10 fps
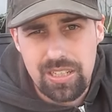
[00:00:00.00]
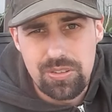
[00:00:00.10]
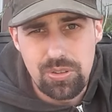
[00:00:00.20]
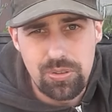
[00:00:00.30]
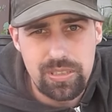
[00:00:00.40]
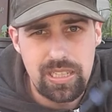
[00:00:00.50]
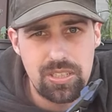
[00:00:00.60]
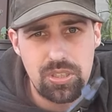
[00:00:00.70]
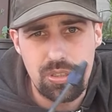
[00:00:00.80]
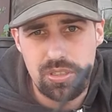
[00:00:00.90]
So this
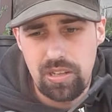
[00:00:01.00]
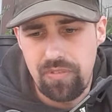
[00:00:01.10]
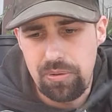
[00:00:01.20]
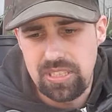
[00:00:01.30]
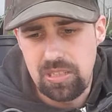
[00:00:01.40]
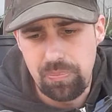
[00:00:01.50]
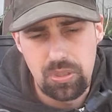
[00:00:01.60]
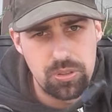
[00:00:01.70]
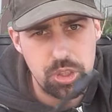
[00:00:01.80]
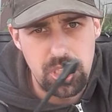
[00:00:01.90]
is just a very
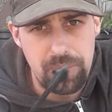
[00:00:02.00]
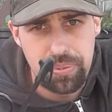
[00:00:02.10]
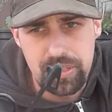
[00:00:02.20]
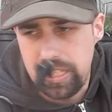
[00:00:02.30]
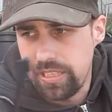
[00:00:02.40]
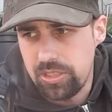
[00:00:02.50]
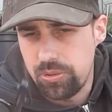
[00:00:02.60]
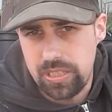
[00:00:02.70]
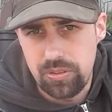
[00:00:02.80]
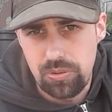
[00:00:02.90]
simple, cheap thing that
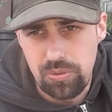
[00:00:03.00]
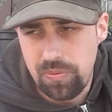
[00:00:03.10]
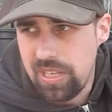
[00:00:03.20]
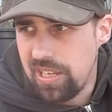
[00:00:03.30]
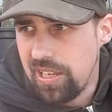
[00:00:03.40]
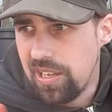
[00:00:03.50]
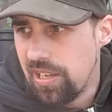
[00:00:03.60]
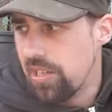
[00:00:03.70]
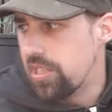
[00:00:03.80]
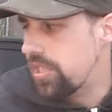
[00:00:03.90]
you can do
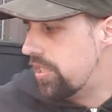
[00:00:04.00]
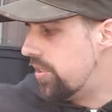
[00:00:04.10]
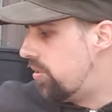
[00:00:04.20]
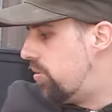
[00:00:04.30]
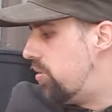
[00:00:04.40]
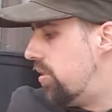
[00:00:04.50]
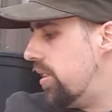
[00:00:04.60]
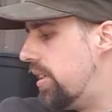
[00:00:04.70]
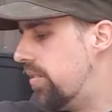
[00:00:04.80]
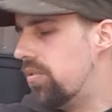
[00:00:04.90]
uh,
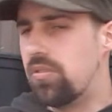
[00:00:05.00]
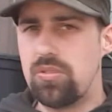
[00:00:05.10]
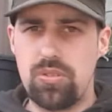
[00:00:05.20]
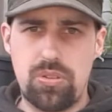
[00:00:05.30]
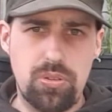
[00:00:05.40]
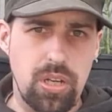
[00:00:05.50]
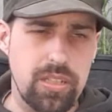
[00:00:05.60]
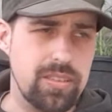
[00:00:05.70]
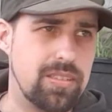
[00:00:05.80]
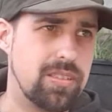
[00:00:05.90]
to
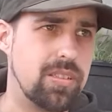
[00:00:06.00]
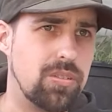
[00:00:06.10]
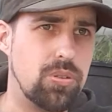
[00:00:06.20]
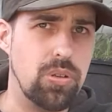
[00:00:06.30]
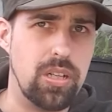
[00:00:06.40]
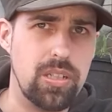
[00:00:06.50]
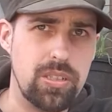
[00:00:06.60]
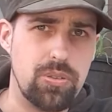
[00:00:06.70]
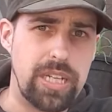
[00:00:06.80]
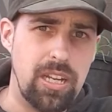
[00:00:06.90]
hunt, to,
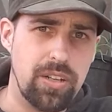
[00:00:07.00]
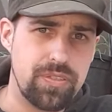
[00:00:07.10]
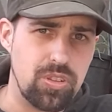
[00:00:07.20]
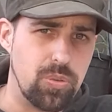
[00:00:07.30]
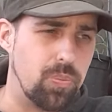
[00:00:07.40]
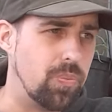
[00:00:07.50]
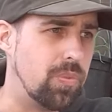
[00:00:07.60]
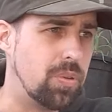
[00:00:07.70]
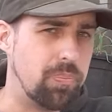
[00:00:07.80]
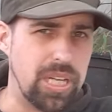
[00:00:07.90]
uh, to kill off some
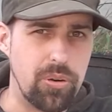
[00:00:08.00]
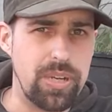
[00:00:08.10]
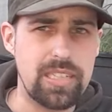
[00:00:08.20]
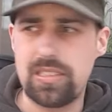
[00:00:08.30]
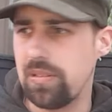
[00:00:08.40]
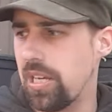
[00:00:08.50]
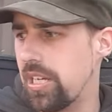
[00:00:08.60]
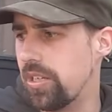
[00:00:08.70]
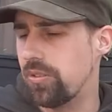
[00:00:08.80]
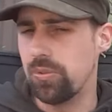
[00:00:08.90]
bigger rats.
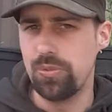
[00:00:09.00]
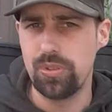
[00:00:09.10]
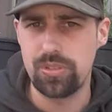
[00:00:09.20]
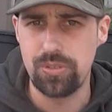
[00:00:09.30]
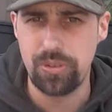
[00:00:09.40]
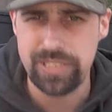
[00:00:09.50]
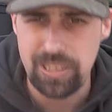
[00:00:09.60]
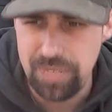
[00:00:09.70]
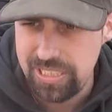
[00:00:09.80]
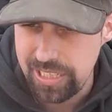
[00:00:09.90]
Uh, do not
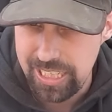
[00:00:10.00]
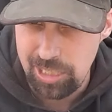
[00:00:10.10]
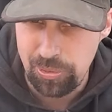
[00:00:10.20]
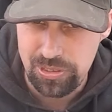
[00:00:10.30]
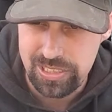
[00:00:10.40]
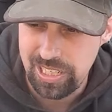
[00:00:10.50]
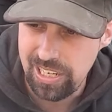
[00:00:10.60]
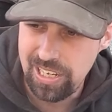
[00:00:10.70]
underestimate a catapult.